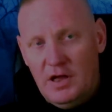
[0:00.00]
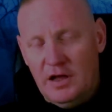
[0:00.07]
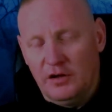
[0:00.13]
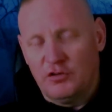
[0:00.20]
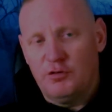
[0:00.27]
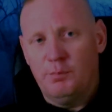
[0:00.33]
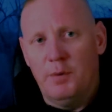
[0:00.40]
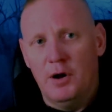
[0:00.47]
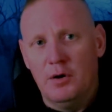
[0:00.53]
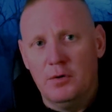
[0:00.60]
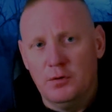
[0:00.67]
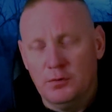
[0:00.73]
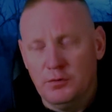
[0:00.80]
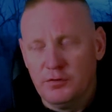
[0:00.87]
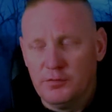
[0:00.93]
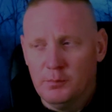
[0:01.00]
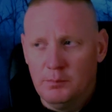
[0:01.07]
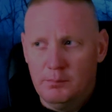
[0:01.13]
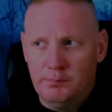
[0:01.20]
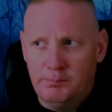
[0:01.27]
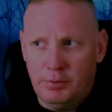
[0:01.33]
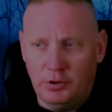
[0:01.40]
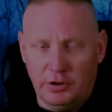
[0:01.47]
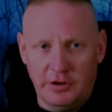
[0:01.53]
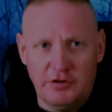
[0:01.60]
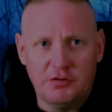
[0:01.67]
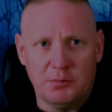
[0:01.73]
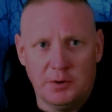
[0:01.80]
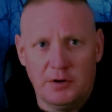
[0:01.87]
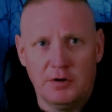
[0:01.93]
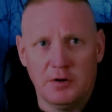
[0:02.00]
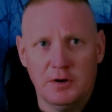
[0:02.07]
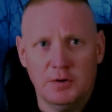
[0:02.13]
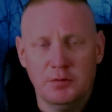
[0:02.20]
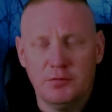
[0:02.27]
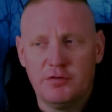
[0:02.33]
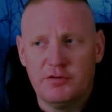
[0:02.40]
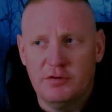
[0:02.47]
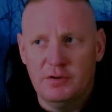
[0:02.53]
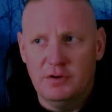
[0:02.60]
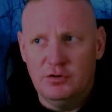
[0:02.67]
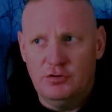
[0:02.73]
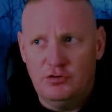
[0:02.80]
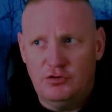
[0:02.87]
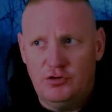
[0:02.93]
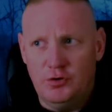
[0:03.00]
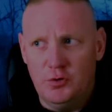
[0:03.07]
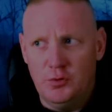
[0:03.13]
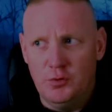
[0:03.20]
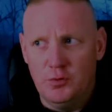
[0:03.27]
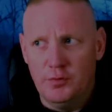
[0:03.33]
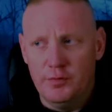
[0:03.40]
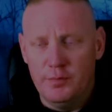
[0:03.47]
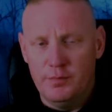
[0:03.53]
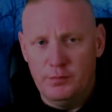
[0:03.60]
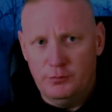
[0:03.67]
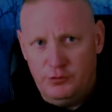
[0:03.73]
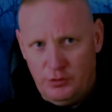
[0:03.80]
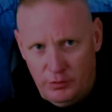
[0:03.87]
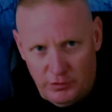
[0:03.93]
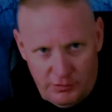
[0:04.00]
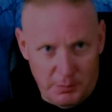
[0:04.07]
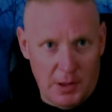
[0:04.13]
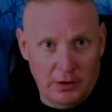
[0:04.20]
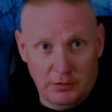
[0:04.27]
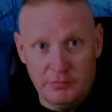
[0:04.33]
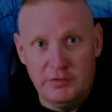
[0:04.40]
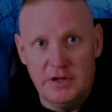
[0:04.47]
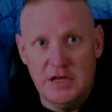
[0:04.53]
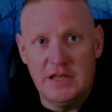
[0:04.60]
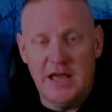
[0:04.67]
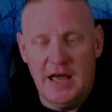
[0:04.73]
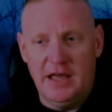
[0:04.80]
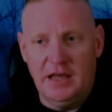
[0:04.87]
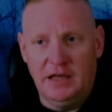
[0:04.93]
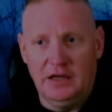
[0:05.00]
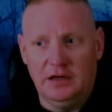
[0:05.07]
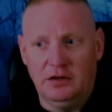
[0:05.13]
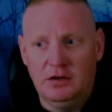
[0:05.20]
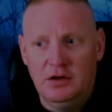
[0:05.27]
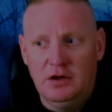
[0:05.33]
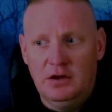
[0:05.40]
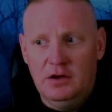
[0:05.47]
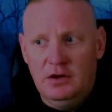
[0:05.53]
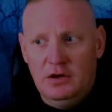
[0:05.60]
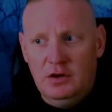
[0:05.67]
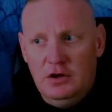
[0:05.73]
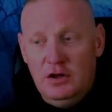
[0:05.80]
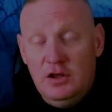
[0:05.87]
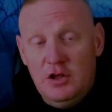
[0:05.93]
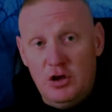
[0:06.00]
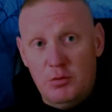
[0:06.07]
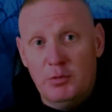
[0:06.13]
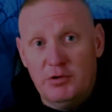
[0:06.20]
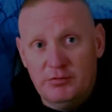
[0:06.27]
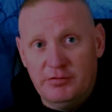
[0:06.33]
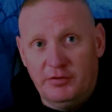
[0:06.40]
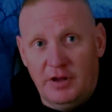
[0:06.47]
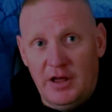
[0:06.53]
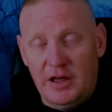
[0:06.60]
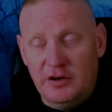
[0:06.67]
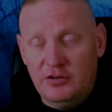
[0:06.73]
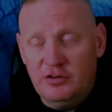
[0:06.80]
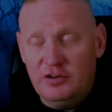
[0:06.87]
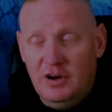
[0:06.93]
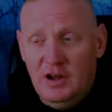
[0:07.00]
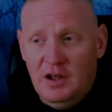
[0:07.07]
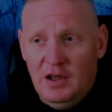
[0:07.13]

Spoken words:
expose police recruits to the smell of decaying human flesh.